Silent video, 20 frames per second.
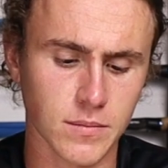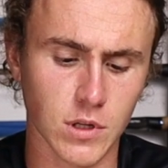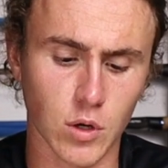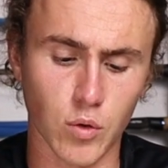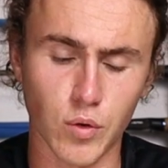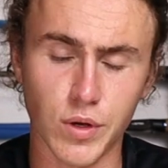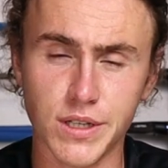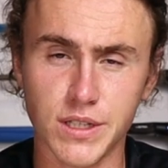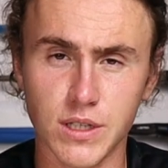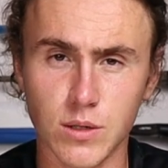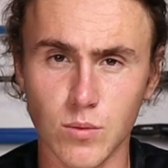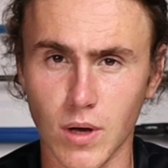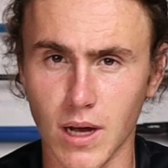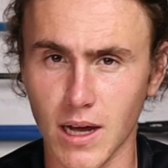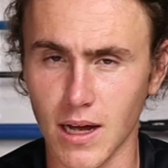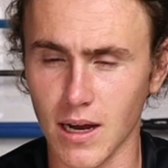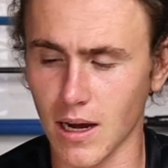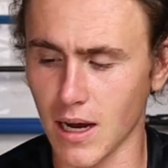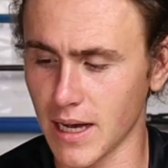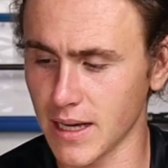Reason
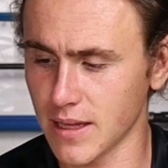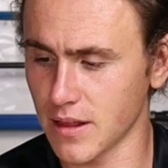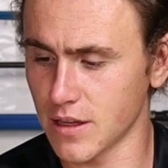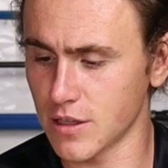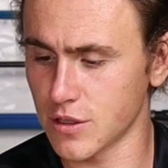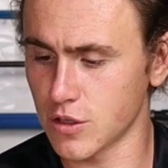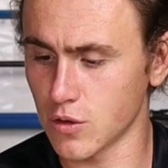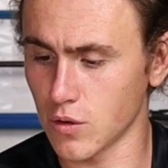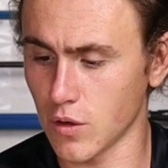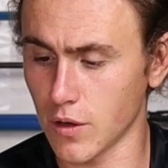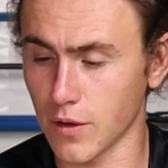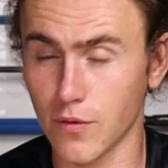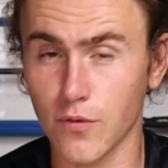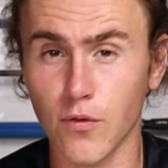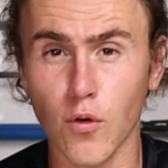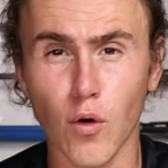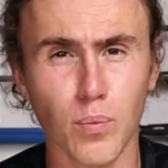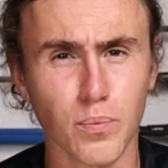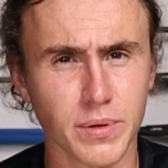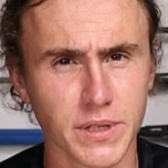why I like this rod
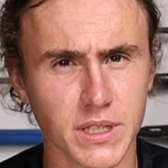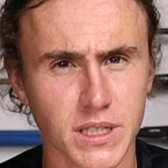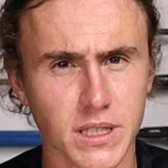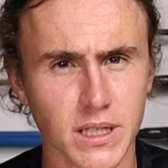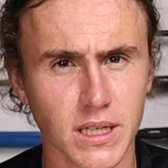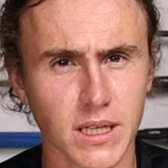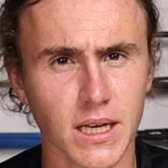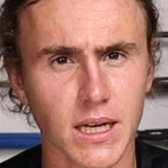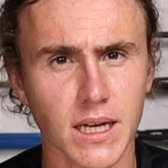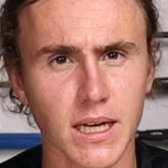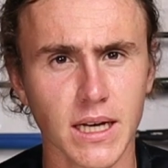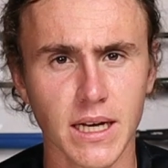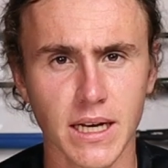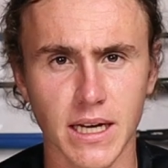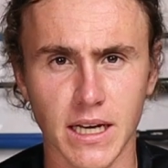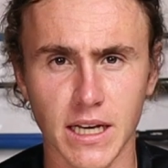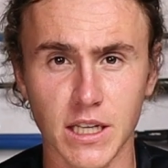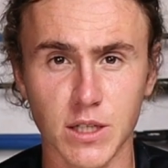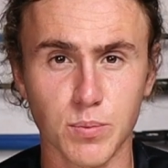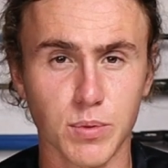for pitching
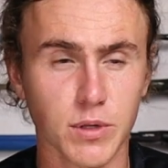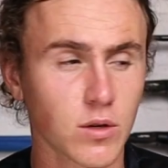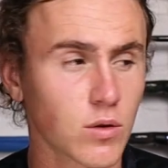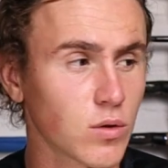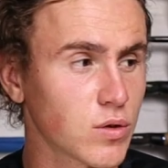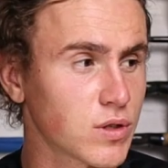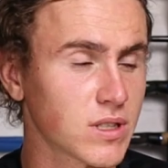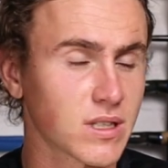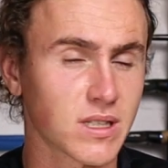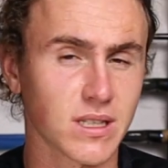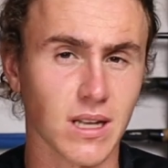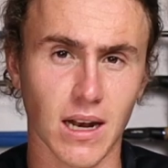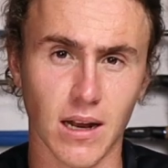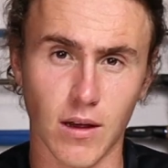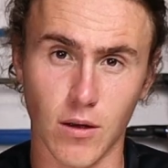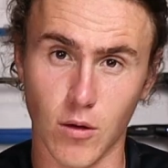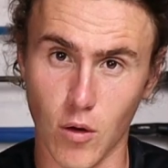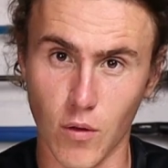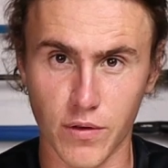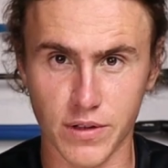is because
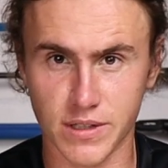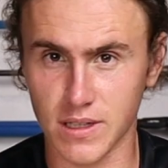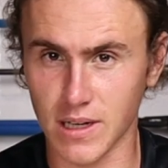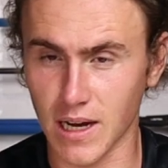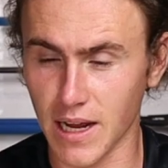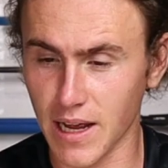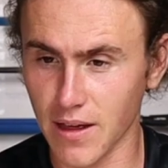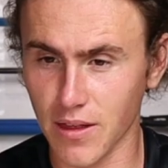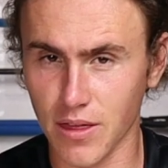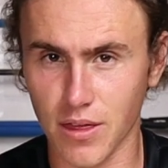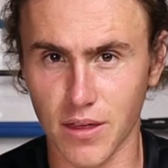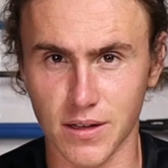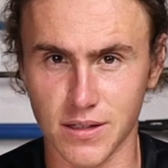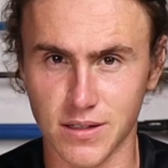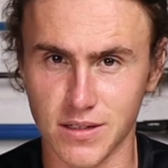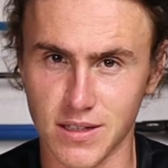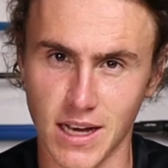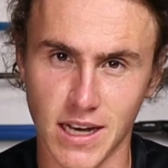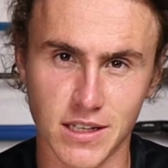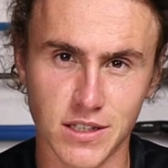of its length,
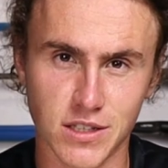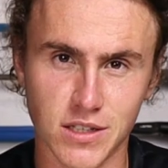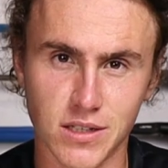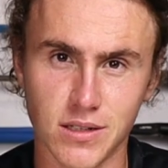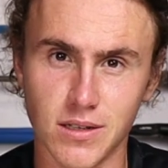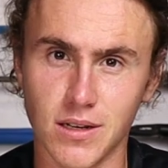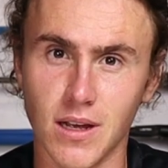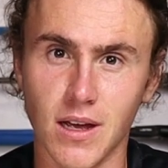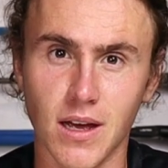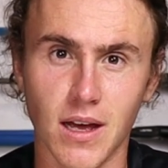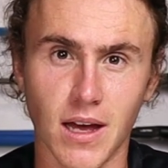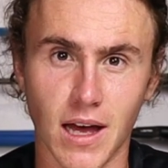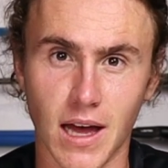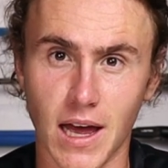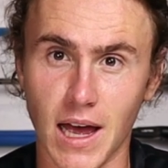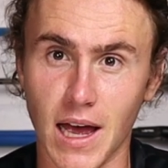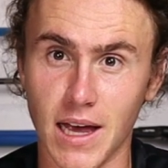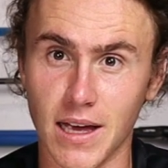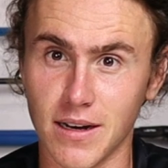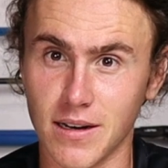its action,
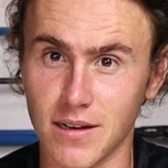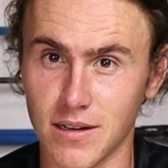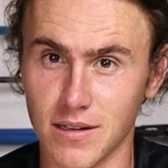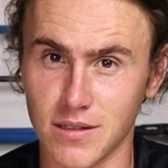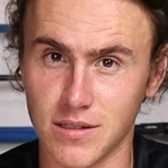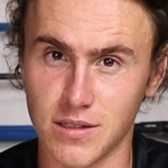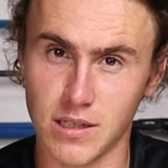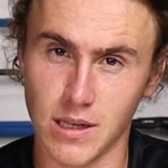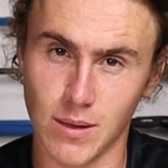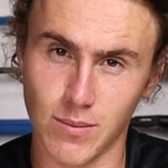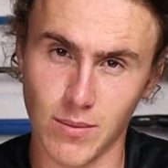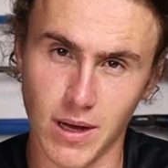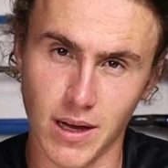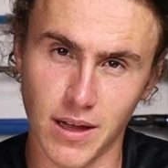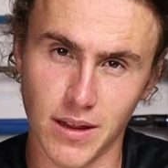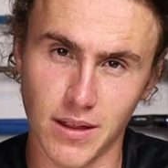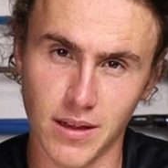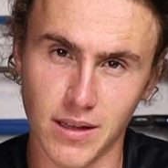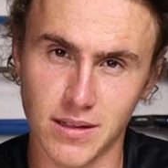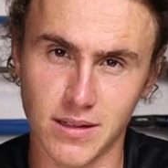and some
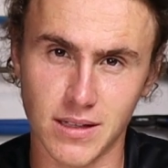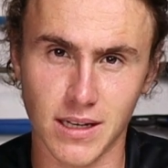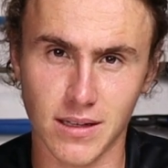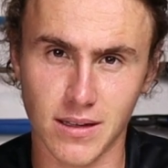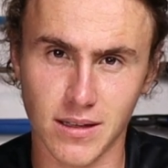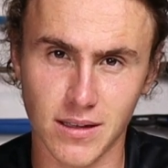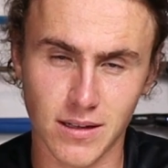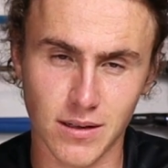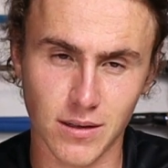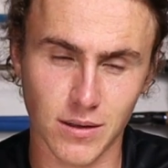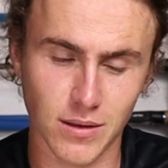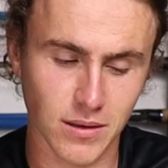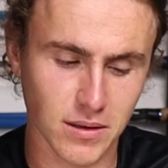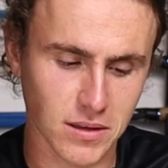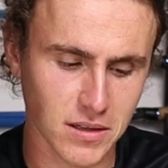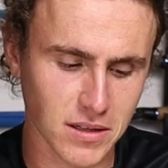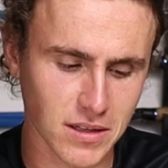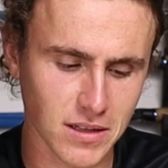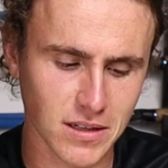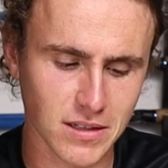other technical
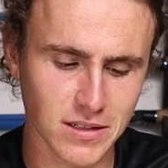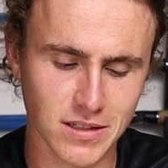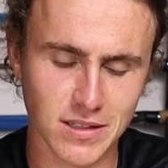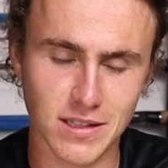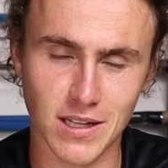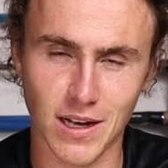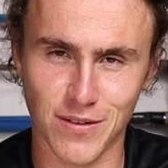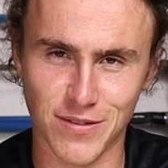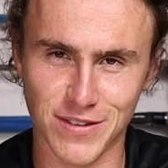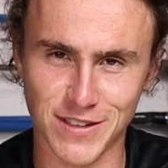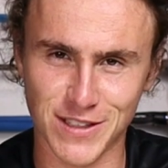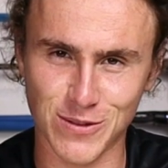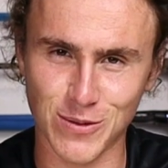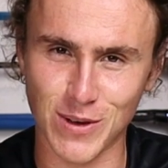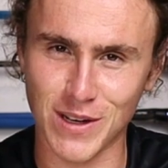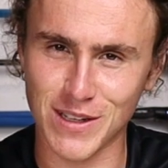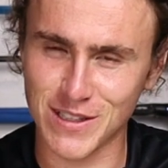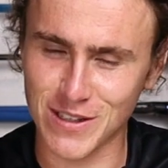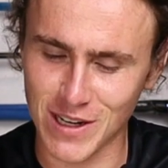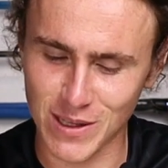stuff as
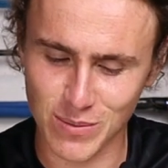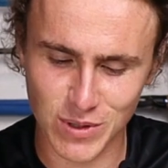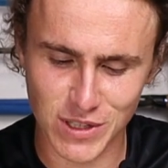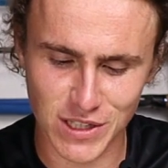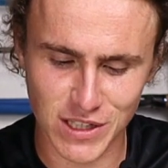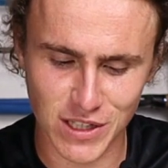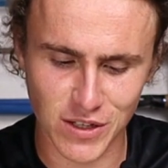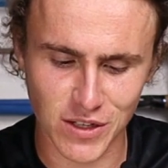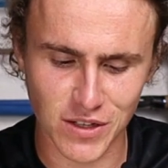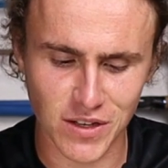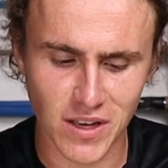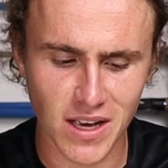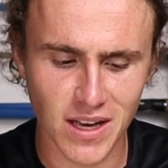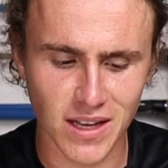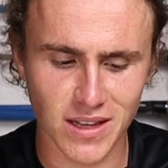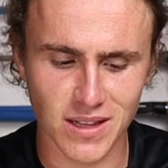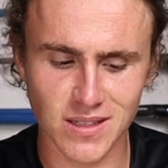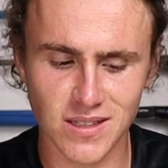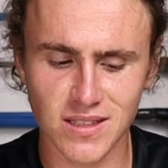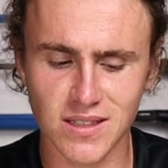well. So let me show you.
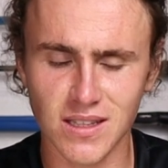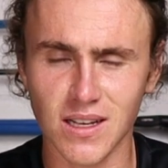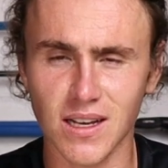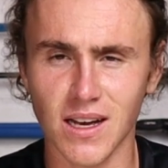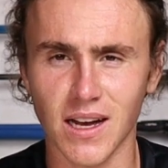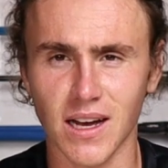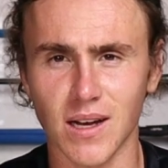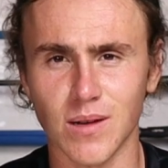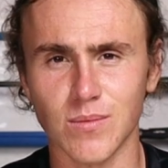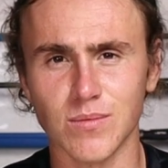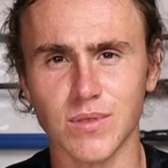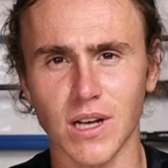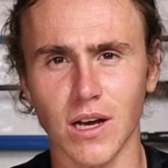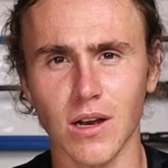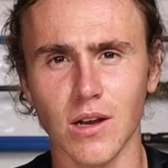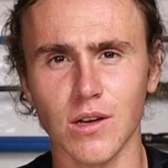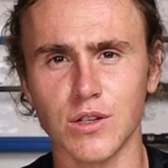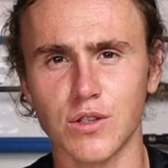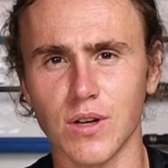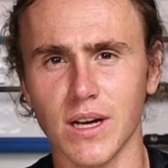This is the
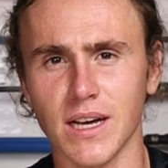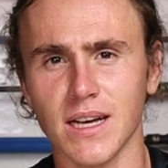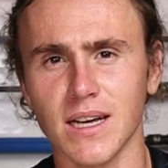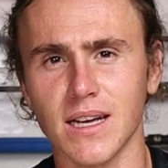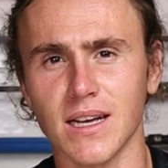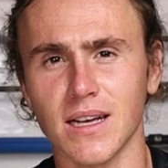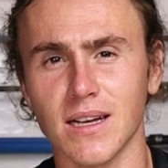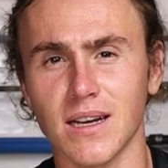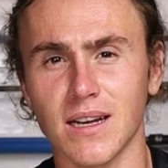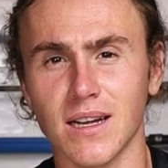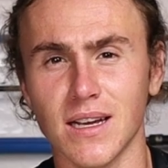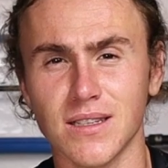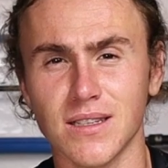Zolo Dragger.